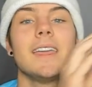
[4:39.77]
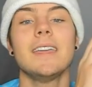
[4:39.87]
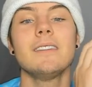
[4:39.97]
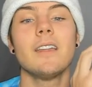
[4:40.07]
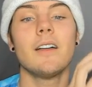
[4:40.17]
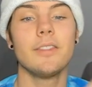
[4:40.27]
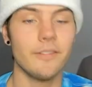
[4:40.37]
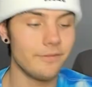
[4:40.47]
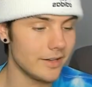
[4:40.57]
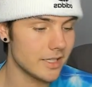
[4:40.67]
in
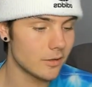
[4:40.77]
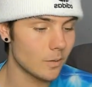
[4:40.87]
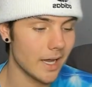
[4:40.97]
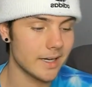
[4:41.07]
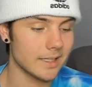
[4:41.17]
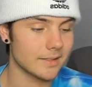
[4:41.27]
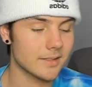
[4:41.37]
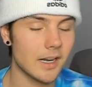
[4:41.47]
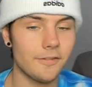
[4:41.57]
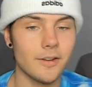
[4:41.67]
the video editing
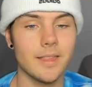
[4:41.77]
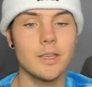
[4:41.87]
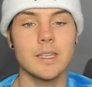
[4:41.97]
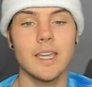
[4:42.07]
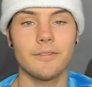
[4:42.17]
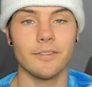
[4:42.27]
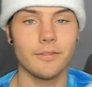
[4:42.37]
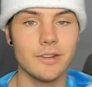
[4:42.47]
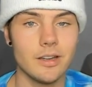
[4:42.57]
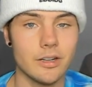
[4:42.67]
software that you can get for
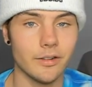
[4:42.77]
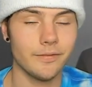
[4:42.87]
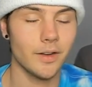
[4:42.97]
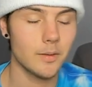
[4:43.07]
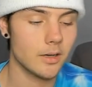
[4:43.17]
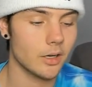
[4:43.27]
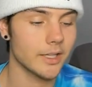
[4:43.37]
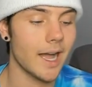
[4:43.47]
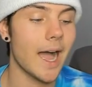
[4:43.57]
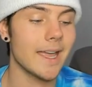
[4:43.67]
free on your phone
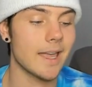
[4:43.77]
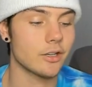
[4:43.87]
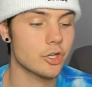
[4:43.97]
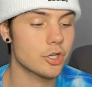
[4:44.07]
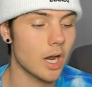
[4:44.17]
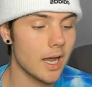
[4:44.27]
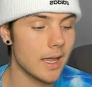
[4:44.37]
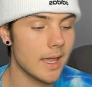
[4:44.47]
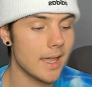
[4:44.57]
called InShot.